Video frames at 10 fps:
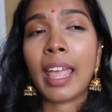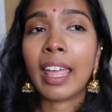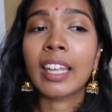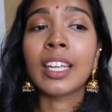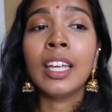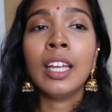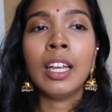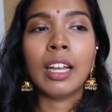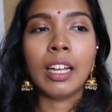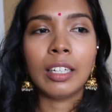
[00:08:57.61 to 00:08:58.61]

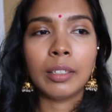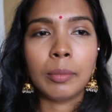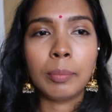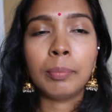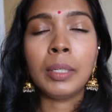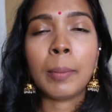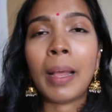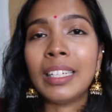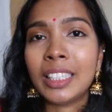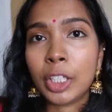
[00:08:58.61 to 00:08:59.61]
a
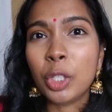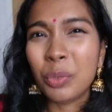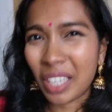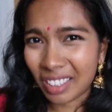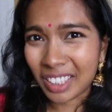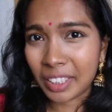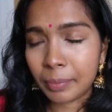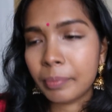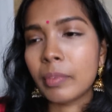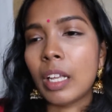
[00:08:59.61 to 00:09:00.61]
palace eunuch.
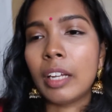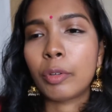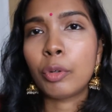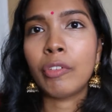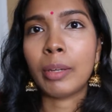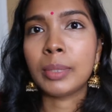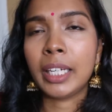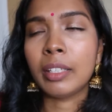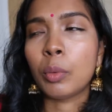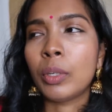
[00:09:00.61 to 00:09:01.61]
I don't know if I'm
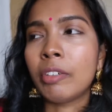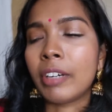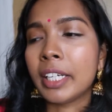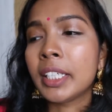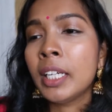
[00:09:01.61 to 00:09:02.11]
saying the word right.